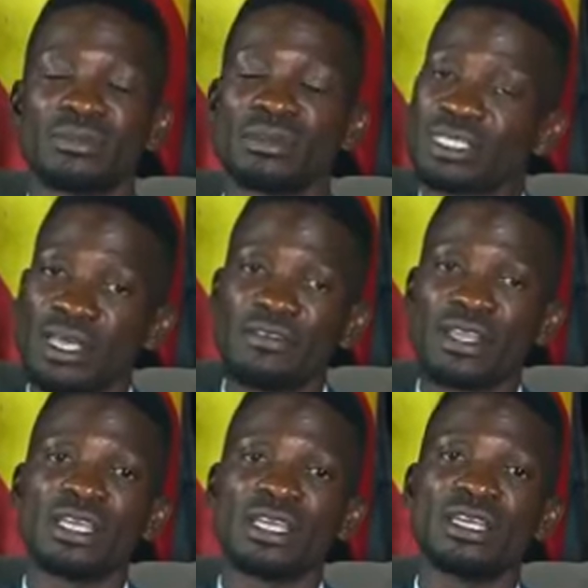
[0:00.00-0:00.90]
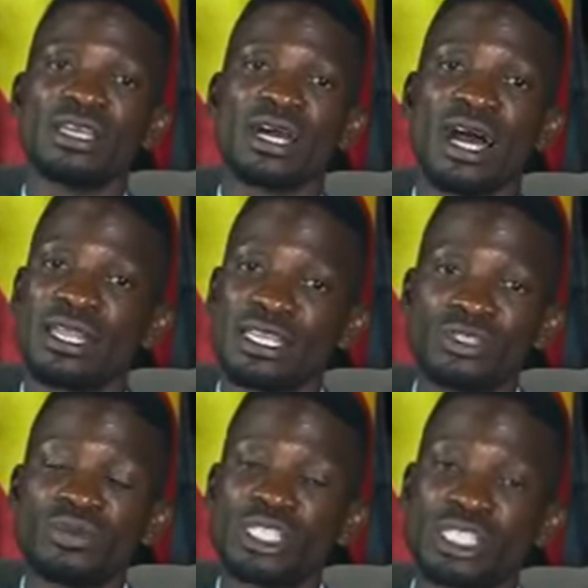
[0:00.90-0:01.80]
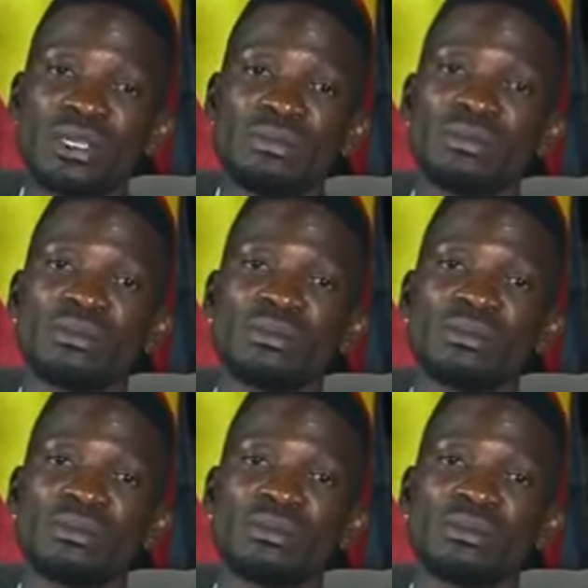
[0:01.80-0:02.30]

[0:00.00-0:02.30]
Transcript: Museveni and his regime